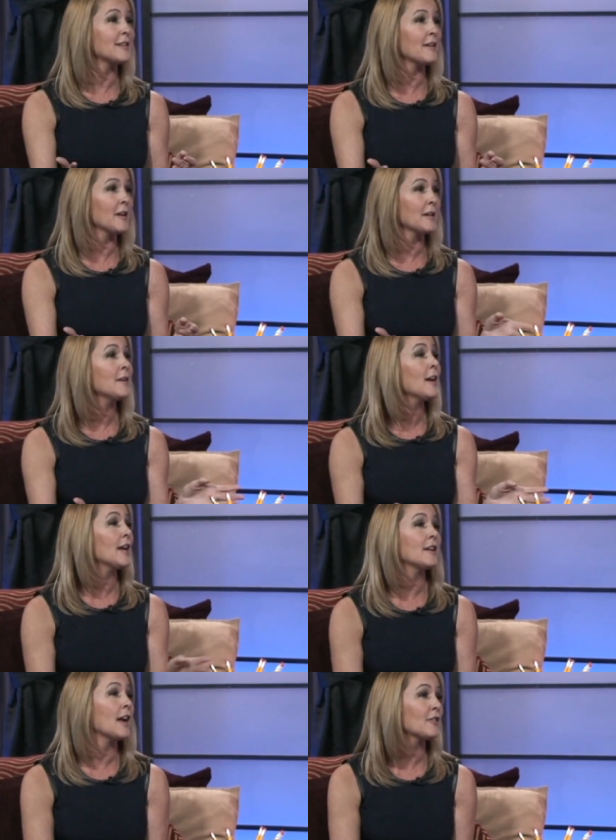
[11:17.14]
Darrin,
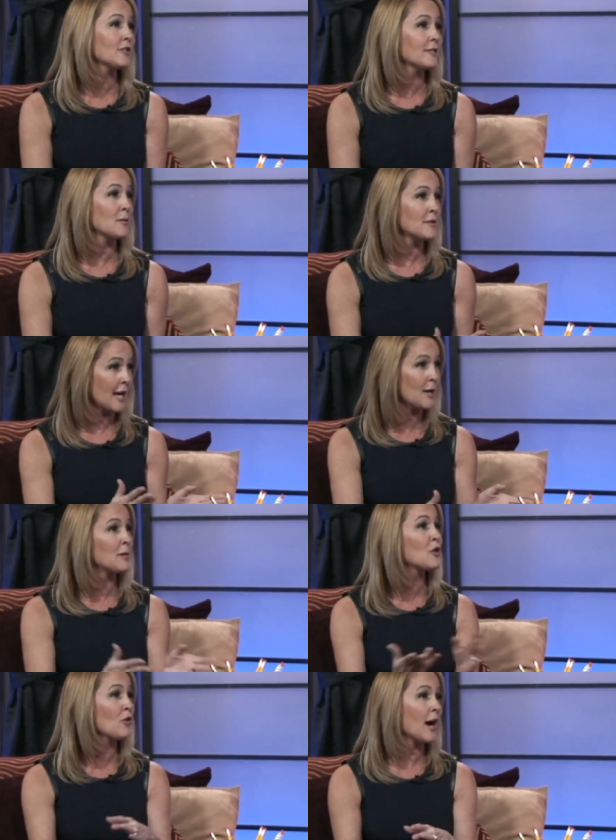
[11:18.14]
and an actress named
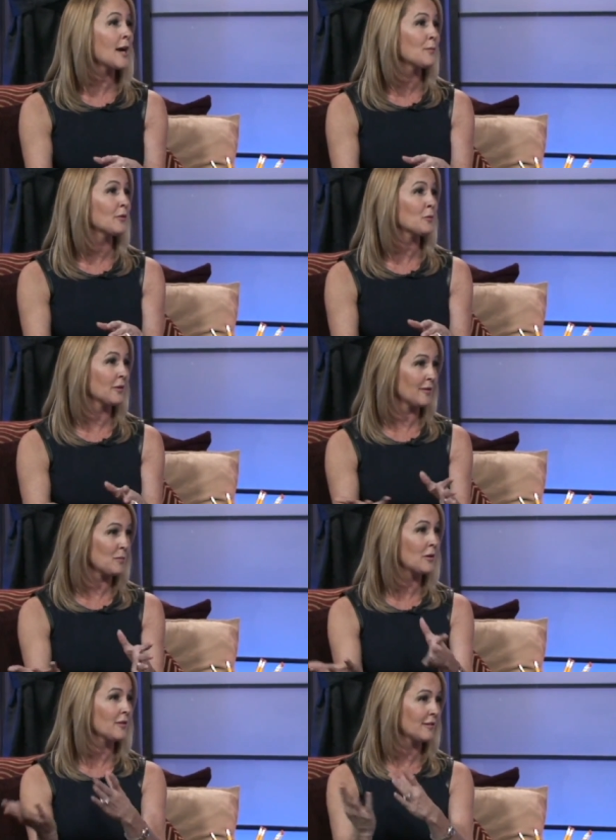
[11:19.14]
Tammy Grimes was
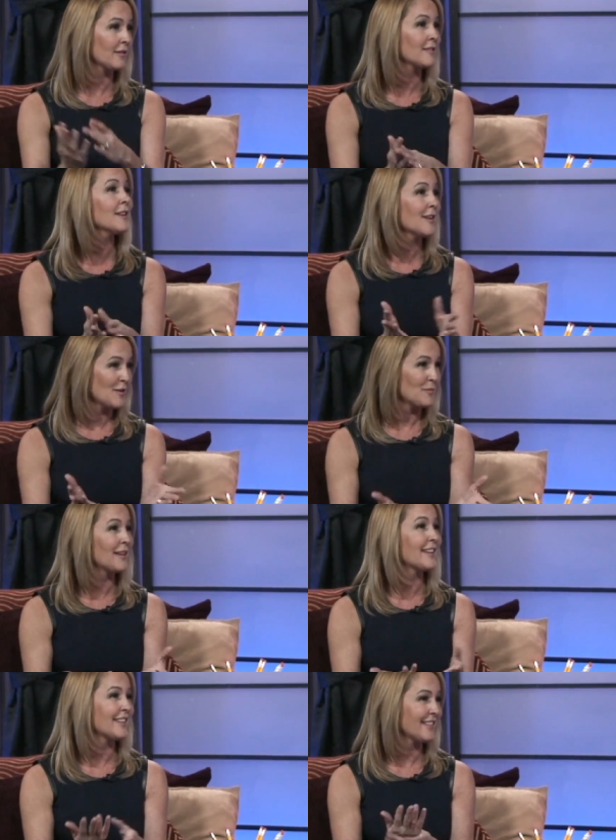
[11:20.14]
supposed to
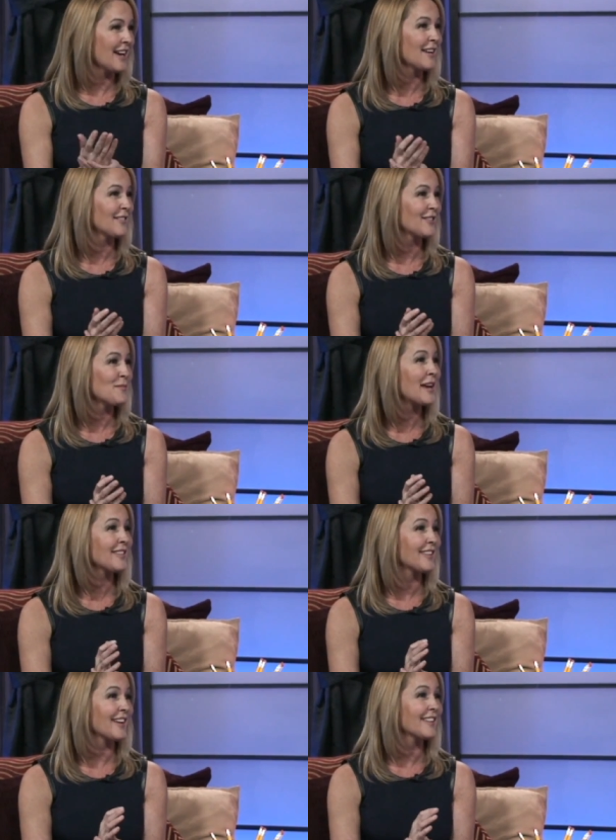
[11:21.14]
play uh, Samantha.